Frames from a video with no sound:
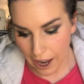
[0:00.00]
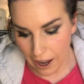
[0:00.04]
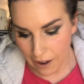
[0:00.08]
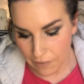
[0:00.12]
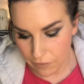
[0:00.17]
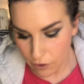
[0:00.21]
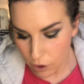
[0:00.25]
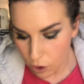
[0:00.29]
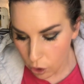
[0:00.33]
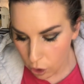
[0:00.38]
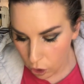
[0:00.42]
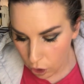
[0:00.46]

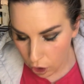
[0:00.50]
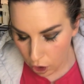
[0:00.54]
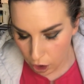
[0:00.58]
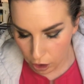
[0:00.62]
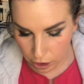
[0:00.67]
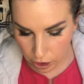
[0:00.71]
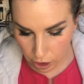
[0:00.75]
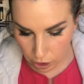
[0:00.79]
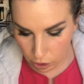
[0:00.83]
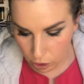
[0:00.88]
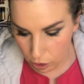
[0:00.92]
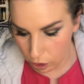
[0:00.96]
I've hung
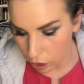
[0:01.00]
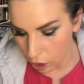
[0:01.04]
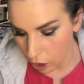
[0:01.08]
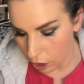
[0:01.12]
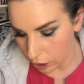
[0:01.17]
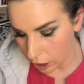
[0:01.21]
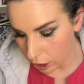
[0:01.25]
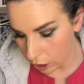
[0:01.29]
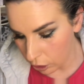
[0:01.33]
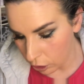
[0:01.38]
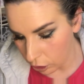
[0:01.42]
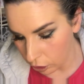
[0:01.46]
on and hung
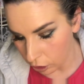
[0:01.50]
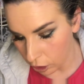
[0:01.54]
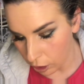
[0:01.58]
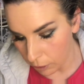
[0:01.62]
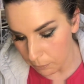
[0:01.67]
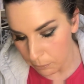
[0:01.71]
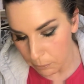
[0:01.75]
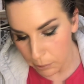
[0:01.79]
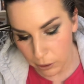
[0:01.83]
on and hung on.